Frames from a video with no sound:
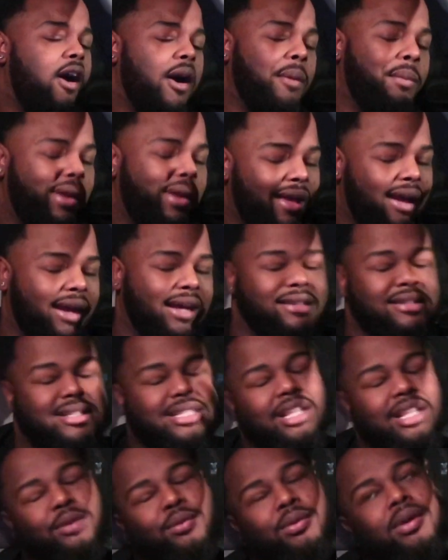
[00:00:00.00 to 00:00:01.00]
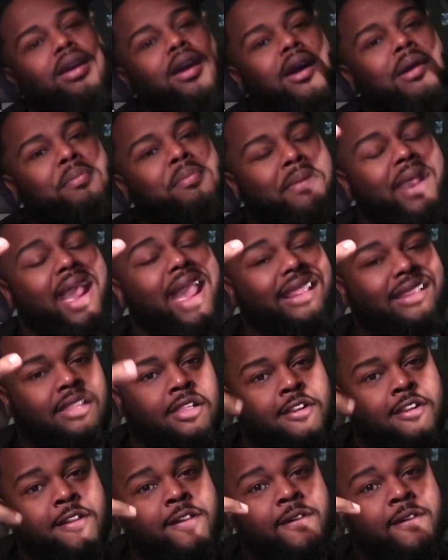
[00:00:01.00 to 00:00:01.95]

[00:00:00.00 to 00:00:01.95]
Army, like I said, we are back